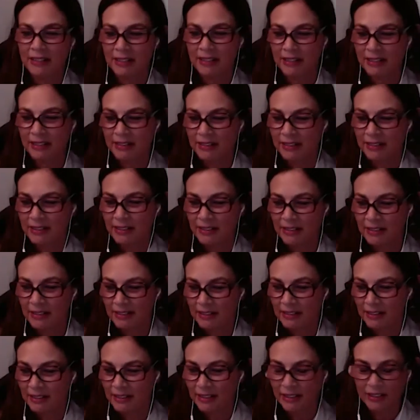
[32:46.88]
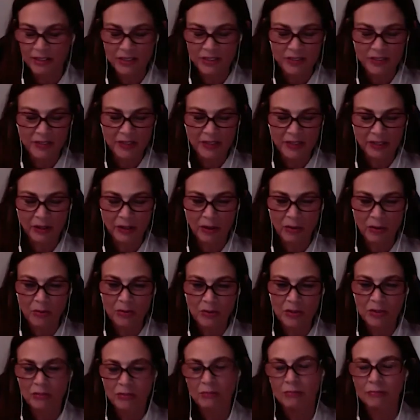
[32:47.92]
her husband
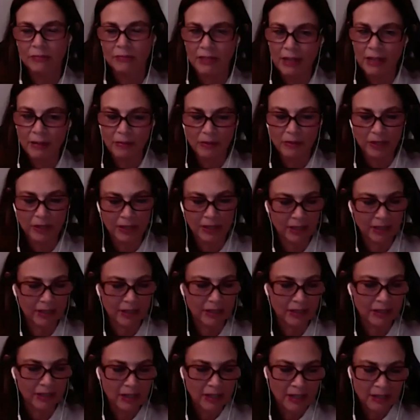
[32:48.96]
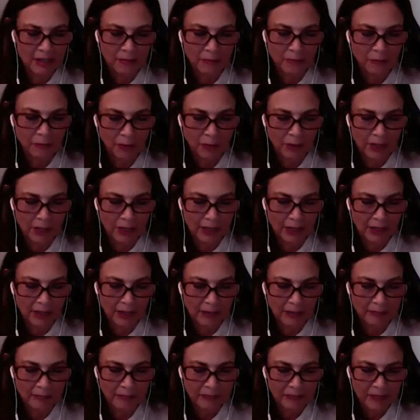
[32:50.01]
goes down there
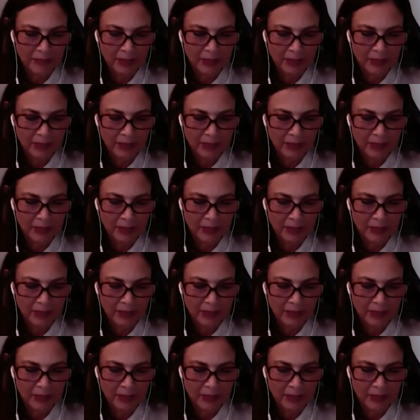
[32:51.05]
for